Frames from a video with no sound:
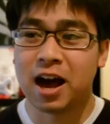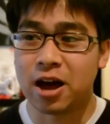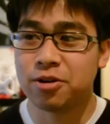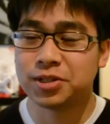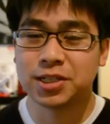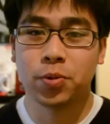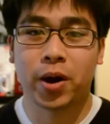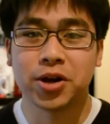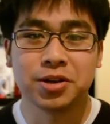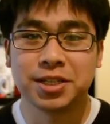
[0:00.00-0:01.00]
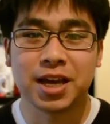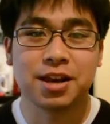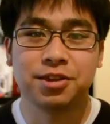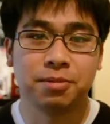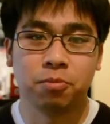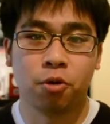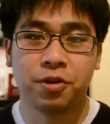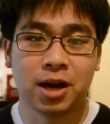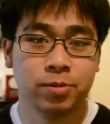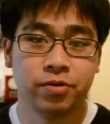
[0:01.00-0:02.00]
I don't see why you need to get anything more
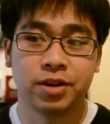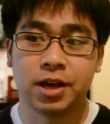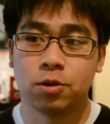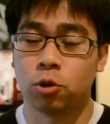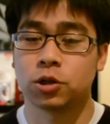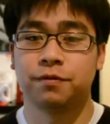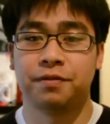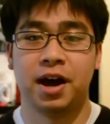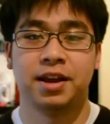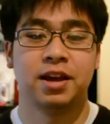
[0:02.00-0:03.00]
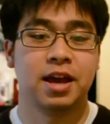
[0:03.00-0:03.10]
than iMovie. It works fine.